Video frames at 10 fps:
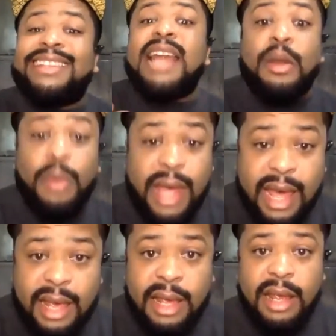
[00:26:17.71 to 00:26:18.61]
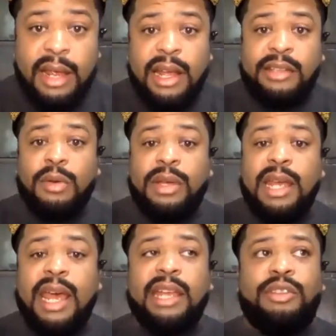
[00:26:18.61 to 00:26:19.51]
not okay. It's
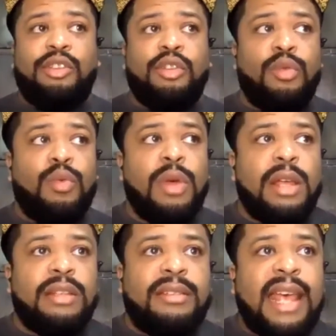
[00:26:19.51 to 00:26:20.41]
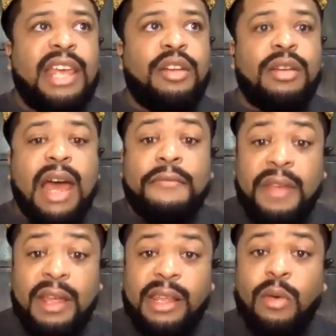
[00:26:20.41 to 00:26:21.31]
okay to say you're not
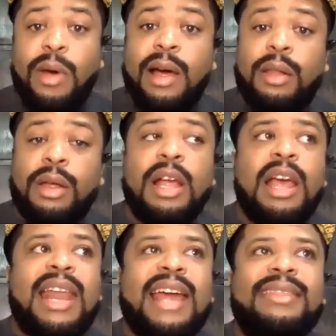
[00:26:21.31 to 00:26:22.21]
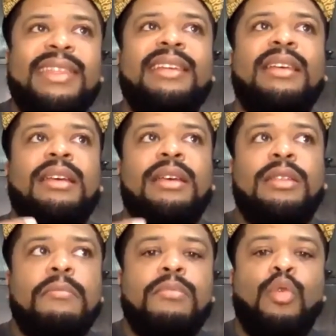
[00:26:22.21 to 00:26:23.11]
feeling well. And I think
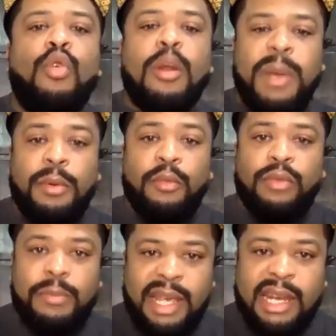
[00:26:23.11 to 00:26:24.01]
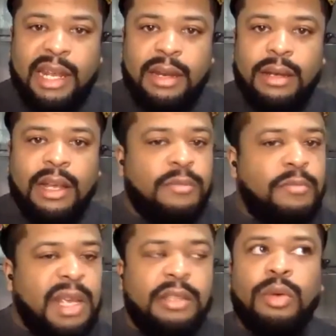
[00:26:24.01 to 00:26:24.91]
the more people repeat it, because
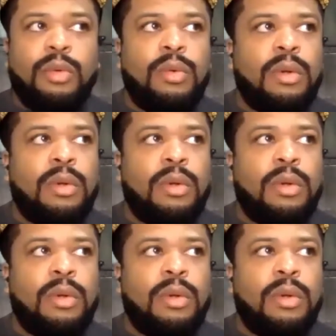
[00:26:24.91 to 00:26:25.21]
Me Too